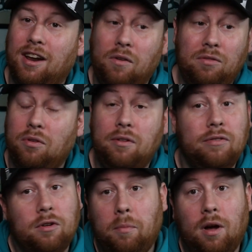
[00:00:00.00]
I rooted for
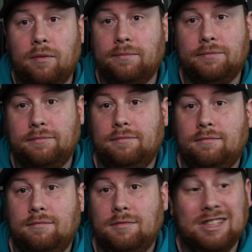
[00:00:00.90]
them all
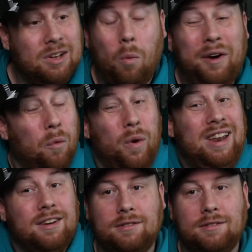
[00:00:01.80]
because I want to win.